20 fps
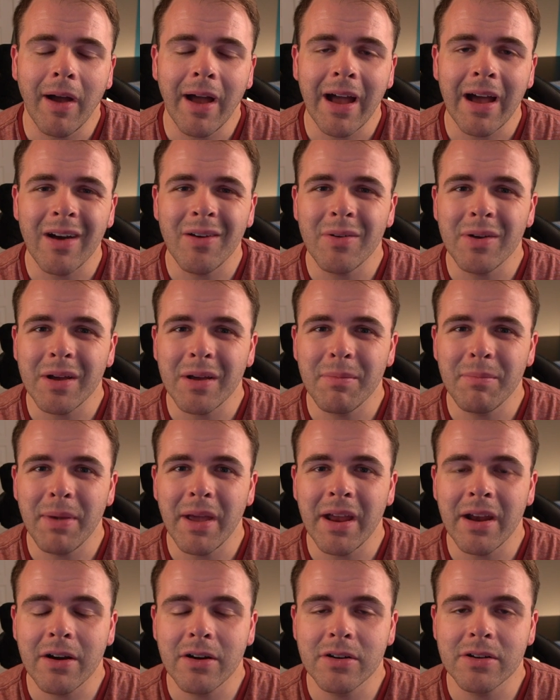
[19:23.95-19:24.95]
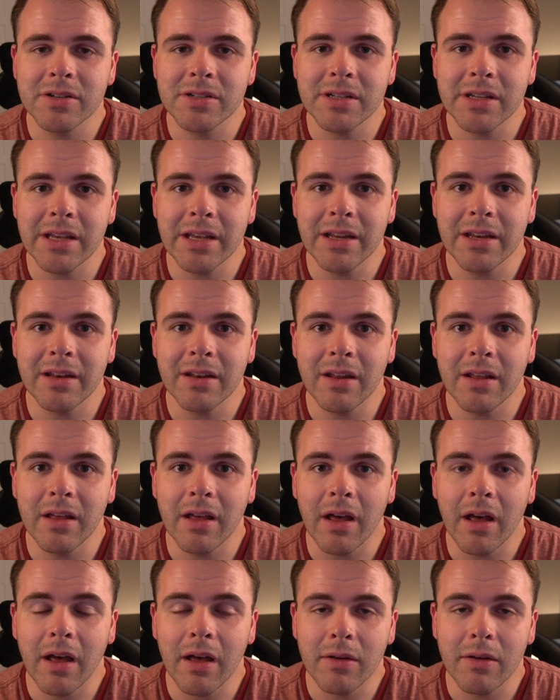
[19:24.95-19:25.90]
how it compares in